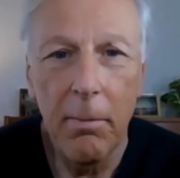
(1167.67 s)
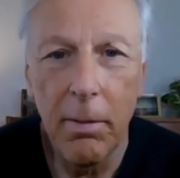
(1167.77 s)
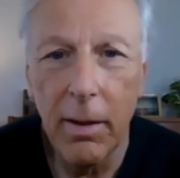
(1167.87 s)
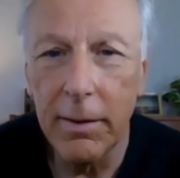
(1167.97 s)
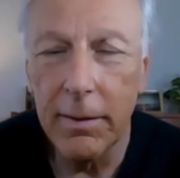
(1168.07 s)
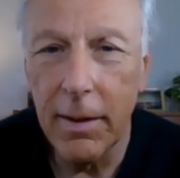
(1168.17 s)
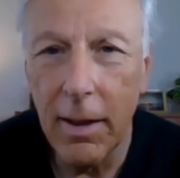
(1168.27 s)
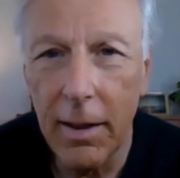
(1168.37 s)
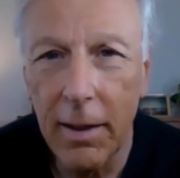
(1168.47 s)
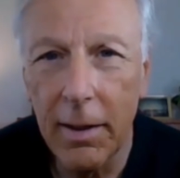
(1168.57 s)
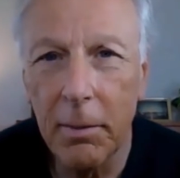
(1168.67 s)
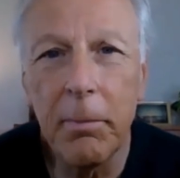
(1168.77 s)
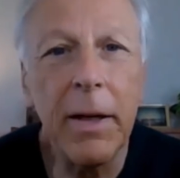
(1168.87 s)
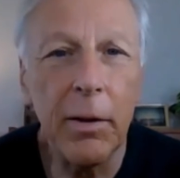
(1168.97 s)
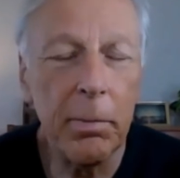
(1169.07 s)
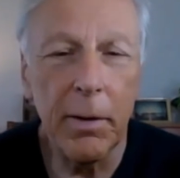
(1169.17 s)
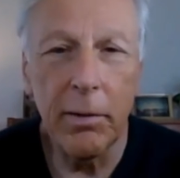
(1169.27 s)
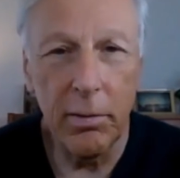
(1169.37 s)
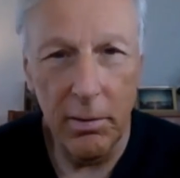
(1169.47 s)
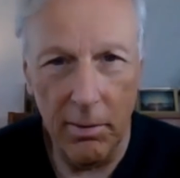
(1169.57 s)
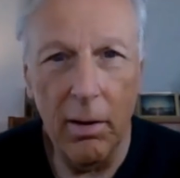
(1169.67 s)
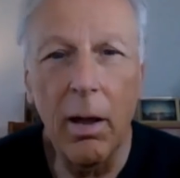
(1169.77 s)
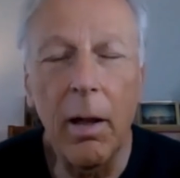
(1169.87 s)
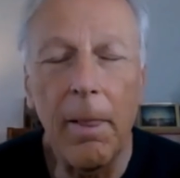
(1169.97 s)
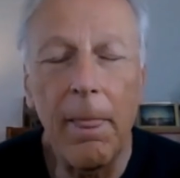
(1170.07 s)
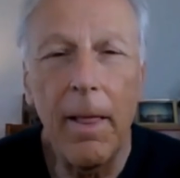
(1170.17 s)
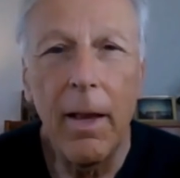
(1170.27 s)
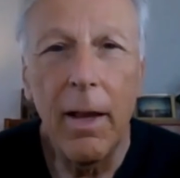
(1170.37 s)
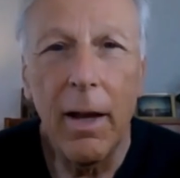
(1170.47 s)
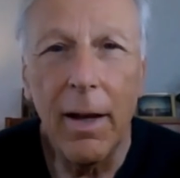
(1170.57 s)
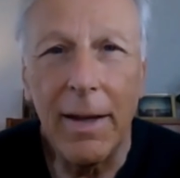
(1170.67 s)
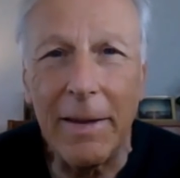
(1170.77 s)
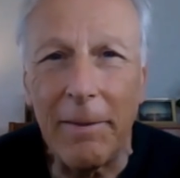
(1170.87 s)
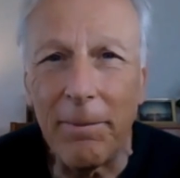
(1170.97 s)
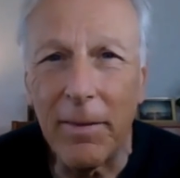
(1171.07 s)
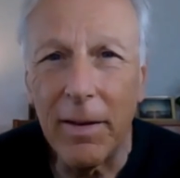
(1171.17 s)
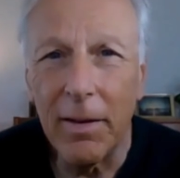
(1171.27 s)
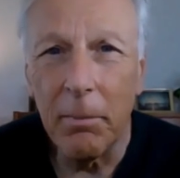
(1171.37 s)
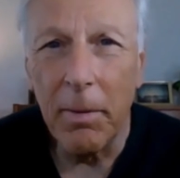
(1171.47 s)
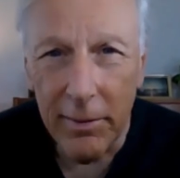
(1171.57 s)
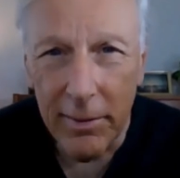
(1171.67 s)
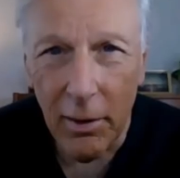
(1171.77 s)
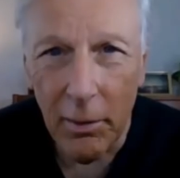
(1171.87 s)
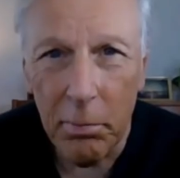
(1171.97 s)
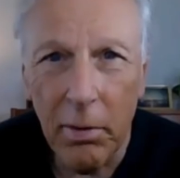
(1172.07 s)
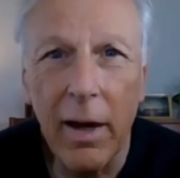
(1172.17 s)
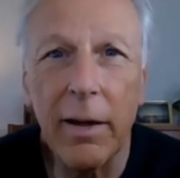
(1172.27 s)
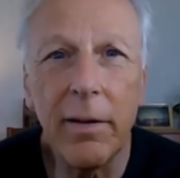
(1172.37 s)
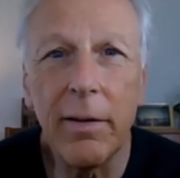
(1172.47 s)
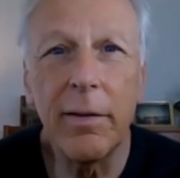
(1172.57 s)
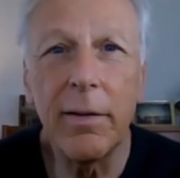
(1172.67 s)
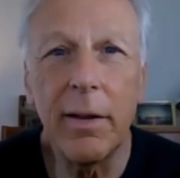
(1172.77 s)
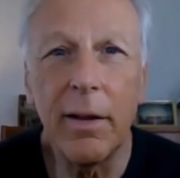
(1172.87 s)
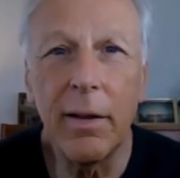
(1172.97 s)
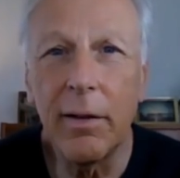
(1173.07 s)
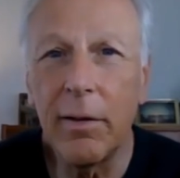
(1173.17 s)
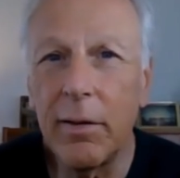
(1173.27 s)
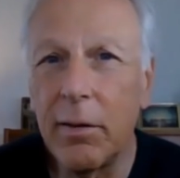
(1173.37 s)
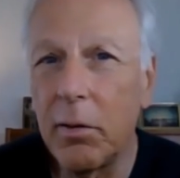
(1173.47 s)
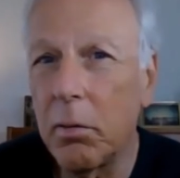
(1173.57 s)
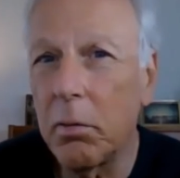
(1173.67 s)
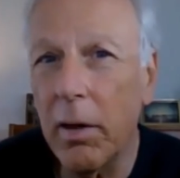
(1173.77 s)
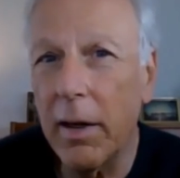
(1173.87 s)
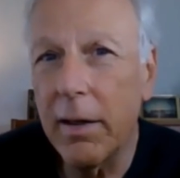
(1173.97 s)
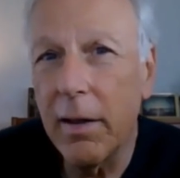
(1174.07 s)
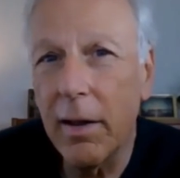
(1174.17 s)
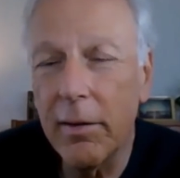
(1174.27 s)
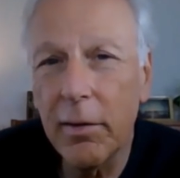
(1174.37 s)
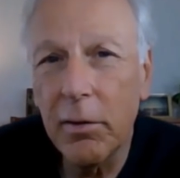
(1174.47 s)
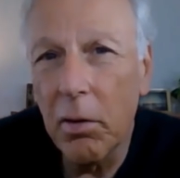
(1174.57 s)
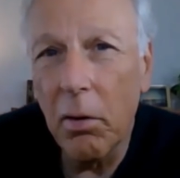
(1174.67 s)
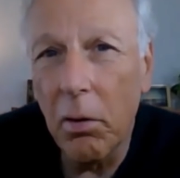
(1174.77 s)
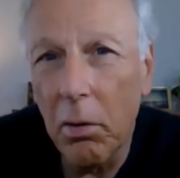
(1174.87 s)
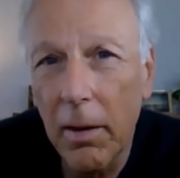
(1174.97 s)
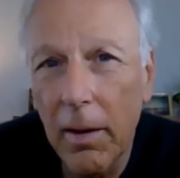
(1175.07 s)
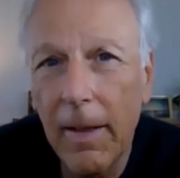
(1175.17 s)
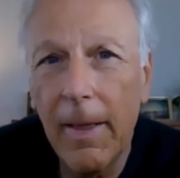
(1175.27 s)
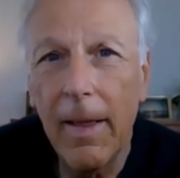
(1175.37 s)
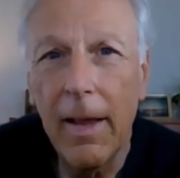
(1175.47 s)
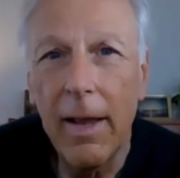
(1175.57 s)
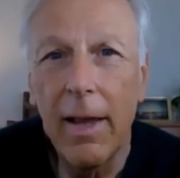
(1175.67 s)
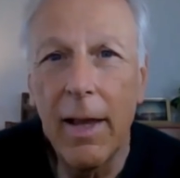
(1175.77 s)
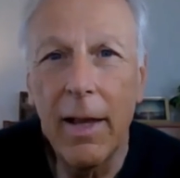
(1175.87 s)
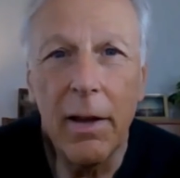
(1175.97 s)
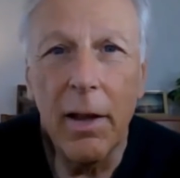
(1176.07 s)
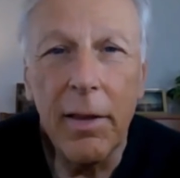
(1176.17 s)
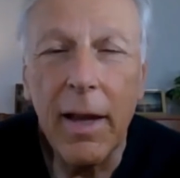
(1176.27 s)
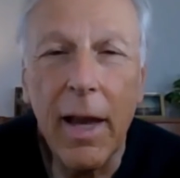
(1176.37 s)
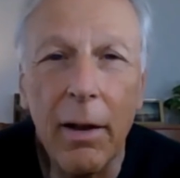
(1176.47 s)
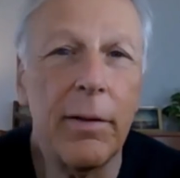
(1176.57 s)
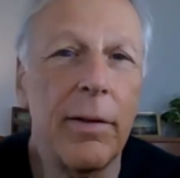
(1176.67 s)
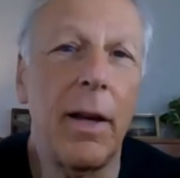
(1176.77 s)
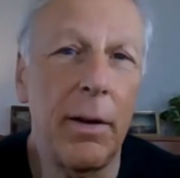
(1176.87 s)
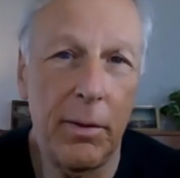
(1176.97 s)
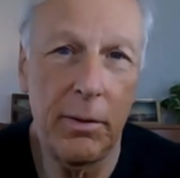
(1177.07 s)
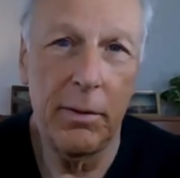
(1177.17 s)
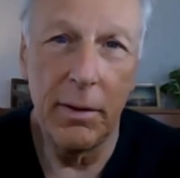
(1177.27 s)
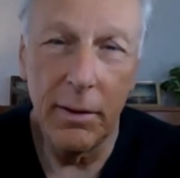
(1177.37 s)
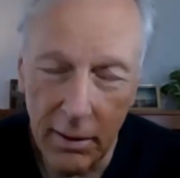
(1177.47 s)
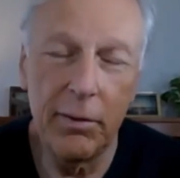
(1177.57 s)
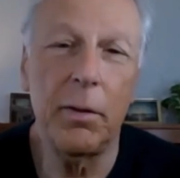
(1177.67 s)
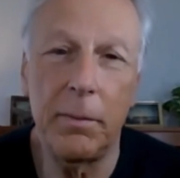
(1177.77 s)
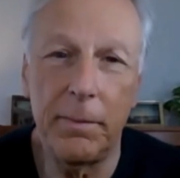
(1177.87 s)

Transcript: But uh, the biggest picture of all, um, the best health practice is to recognize that you're whole and nothing outside of you can touch you.